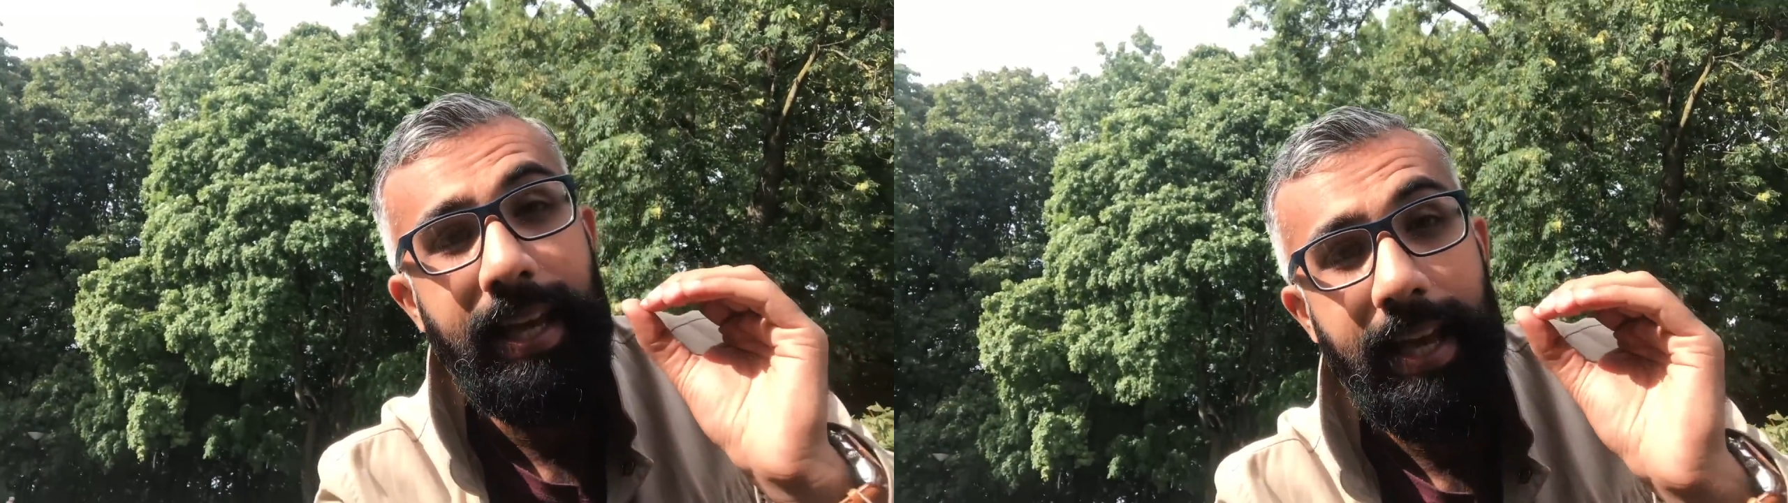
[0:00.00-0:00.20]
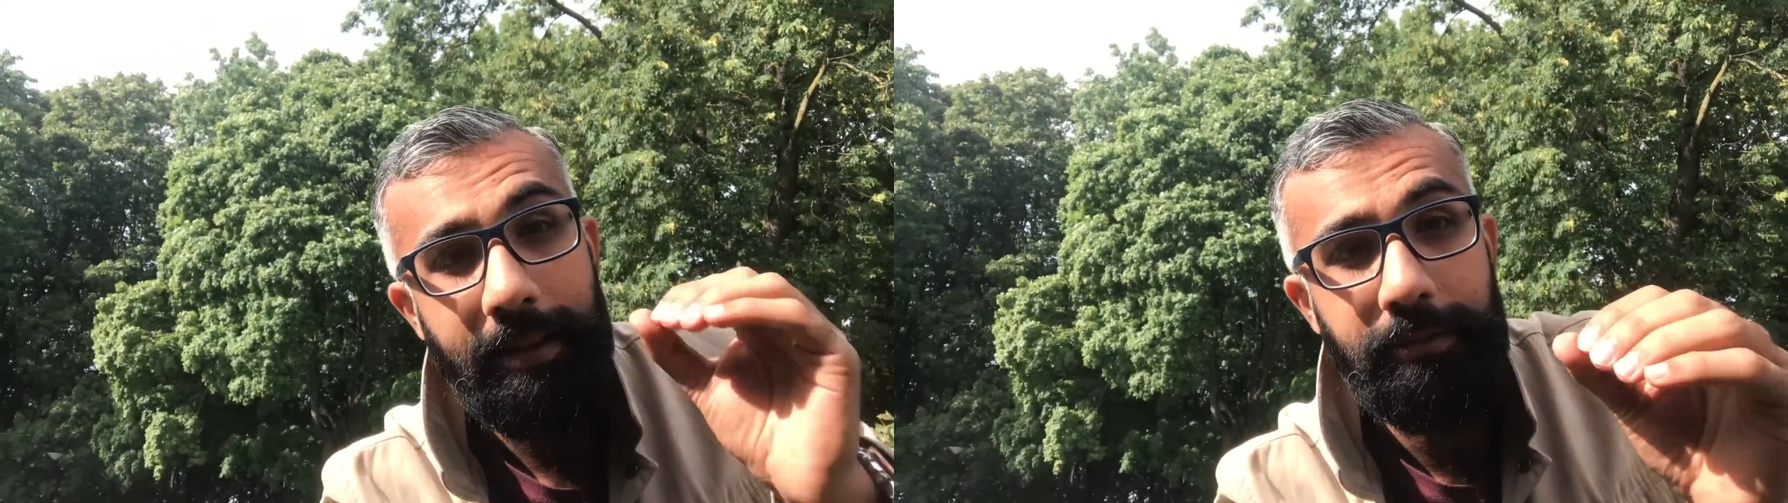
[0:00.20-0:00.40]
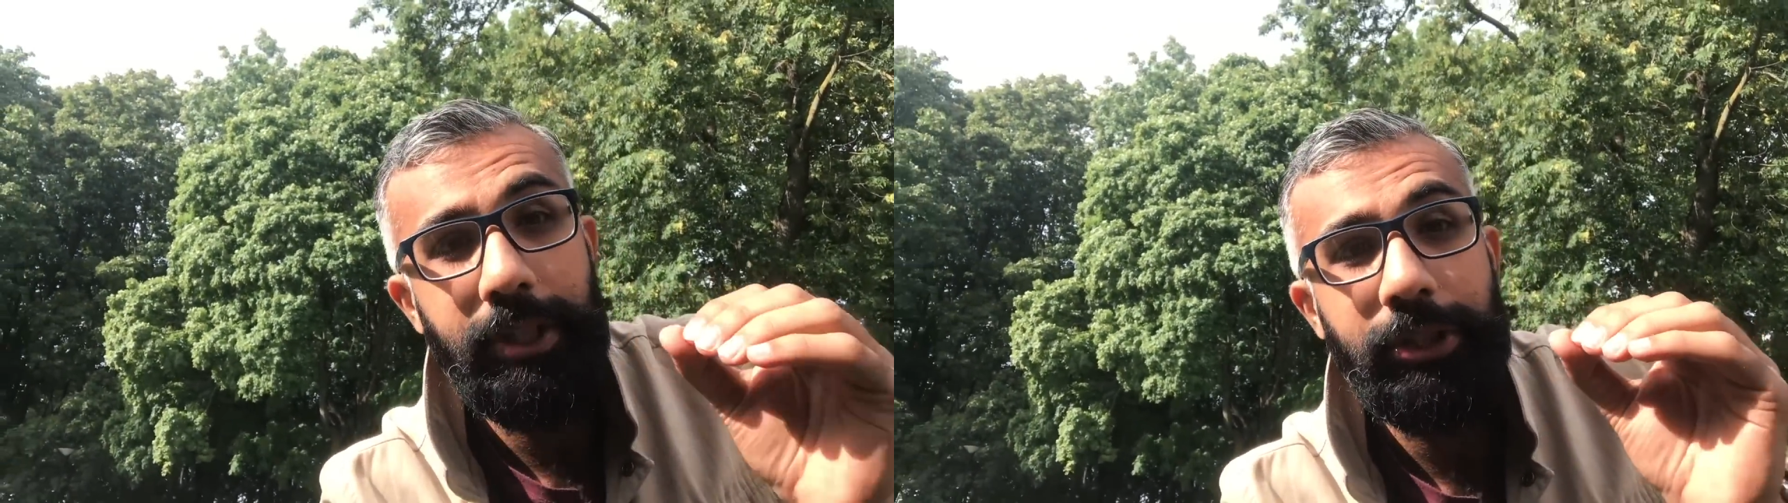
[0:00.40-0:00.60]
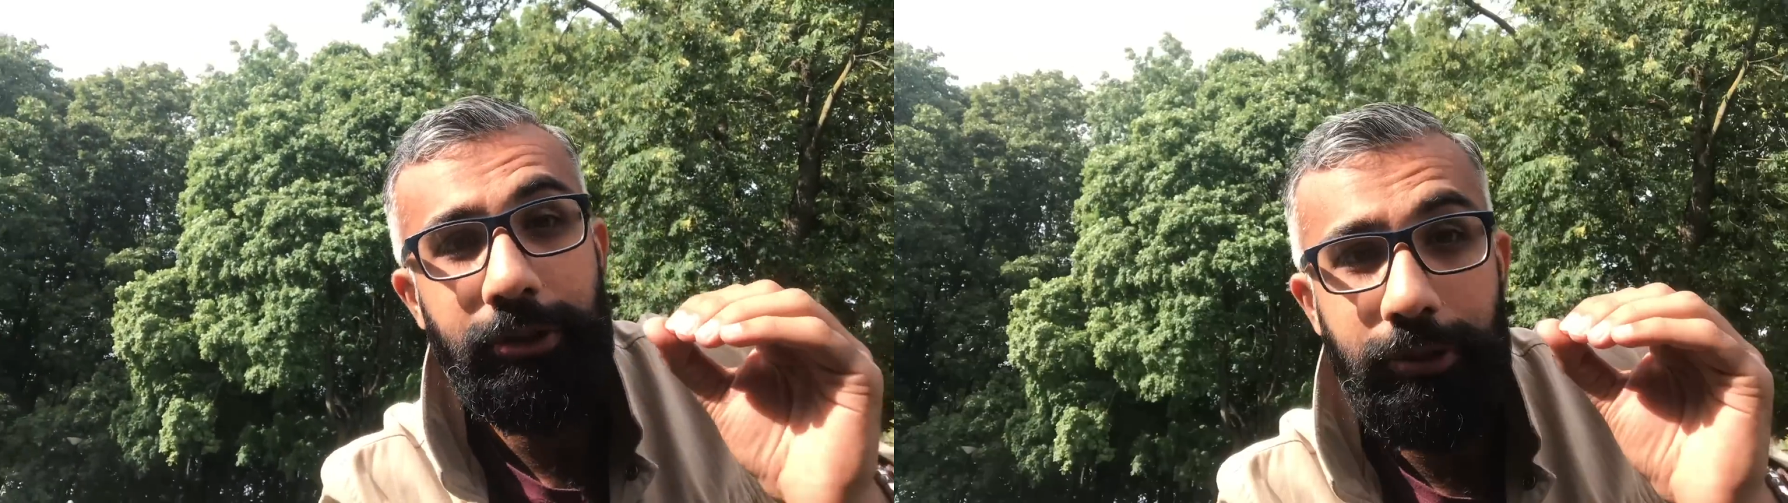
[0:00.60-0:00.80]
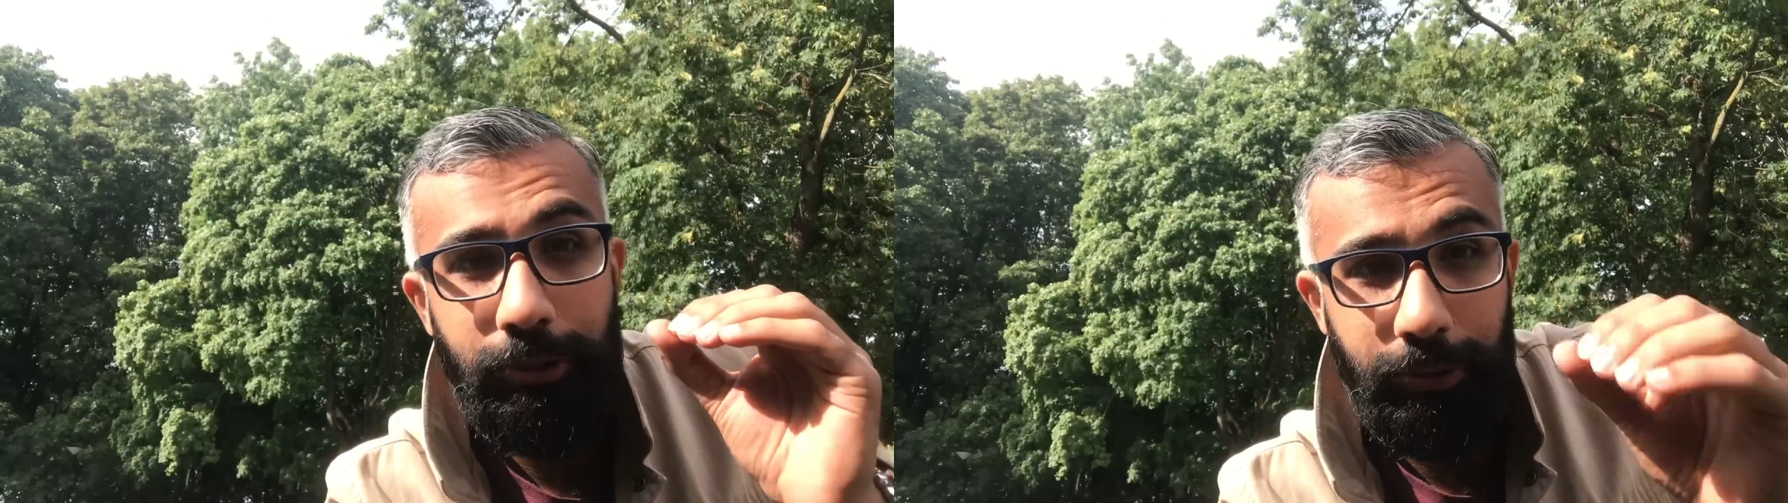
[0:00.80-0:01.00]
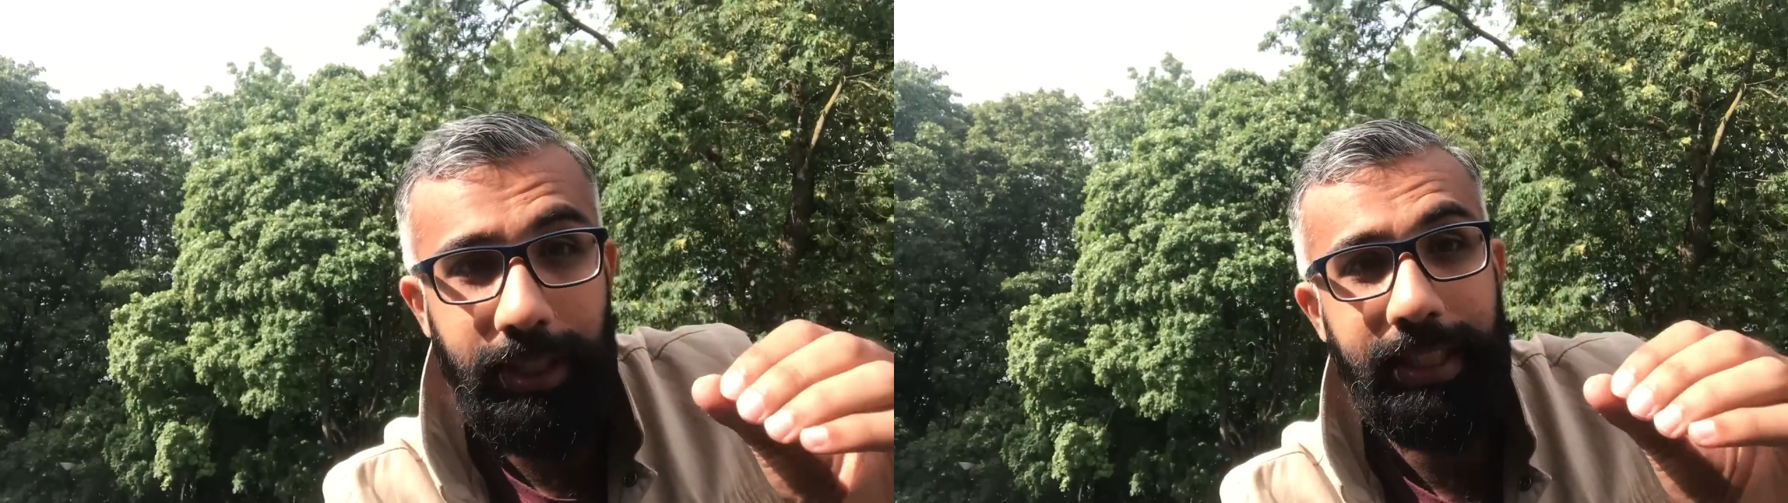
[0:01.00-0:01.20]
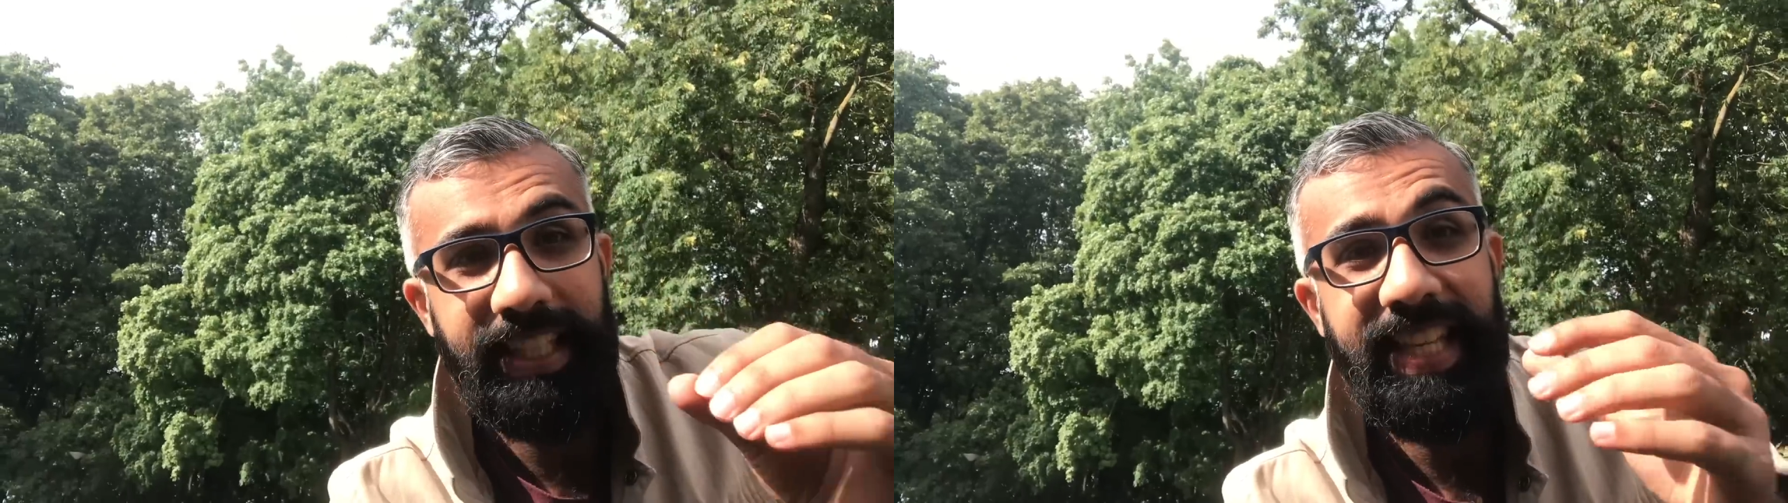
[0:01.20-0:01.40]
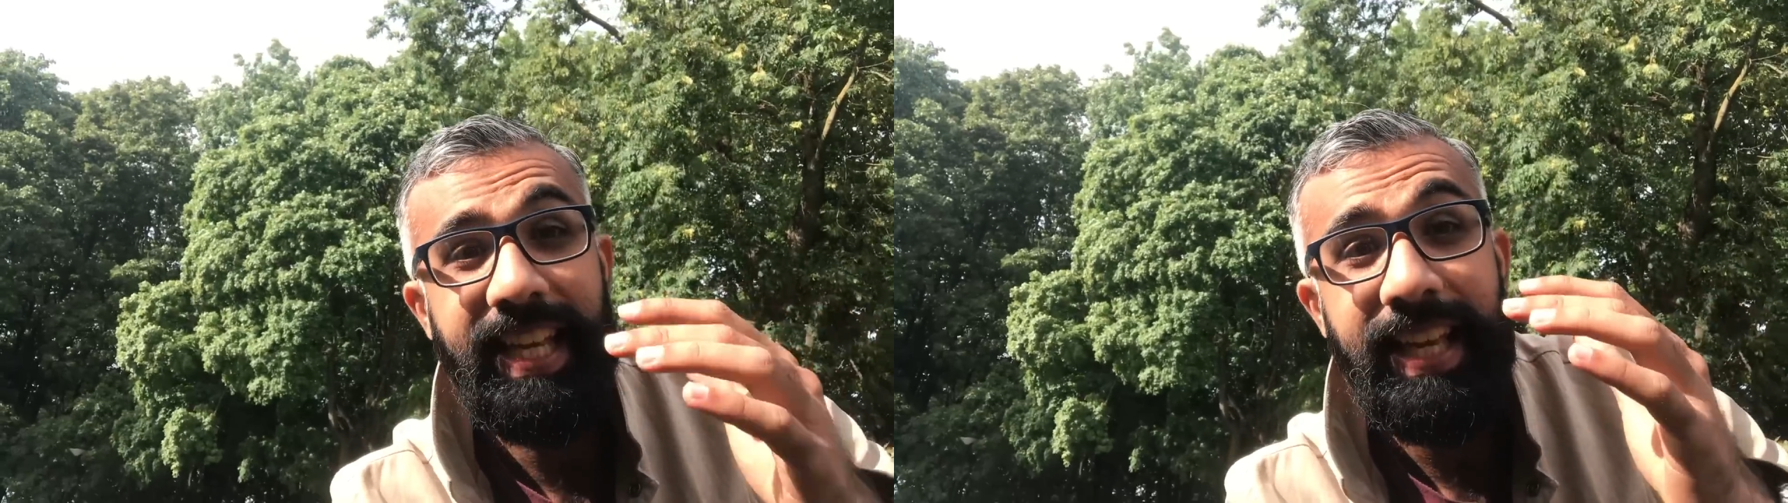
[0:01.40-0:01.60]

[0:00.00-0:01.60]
Every tree